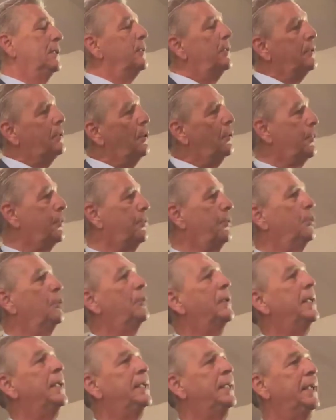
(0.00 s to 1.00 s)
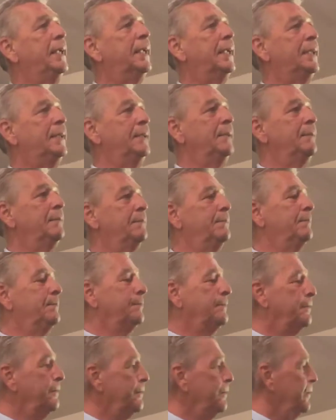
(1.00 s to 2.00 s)
to go through what he
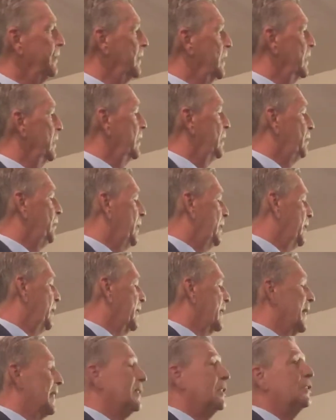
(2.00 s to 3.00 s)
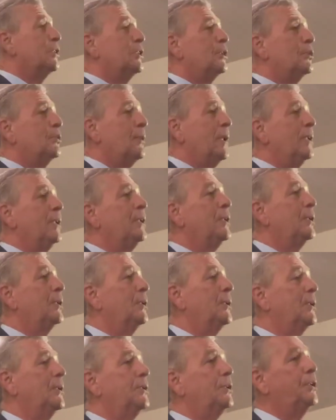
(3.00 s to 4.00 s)
did. We look at the surrender
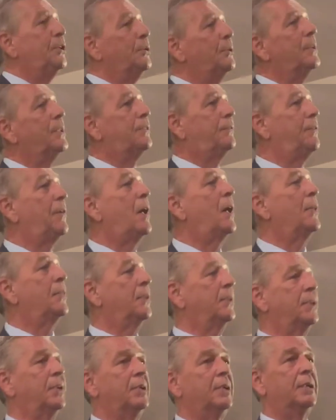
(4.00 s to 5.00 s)
to his Father.